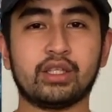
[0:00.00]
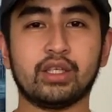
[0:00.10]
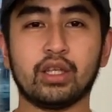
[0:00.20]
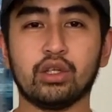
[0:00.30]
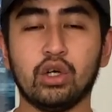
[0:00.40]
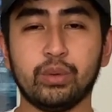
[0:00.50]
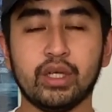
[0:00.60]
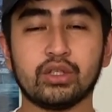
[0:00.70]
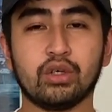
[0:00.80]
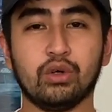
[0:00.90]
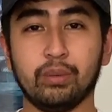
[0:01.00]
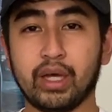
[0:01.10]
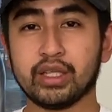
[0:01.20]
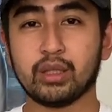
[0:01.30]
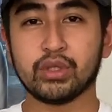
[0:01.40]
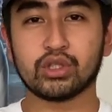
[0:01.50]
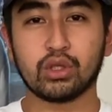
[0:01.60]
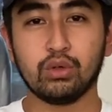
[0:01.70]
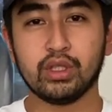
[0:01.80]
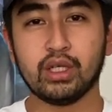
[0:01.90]
get going. So my name is
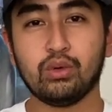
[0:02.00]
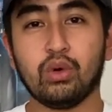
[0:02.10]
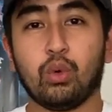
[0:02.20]
Tony.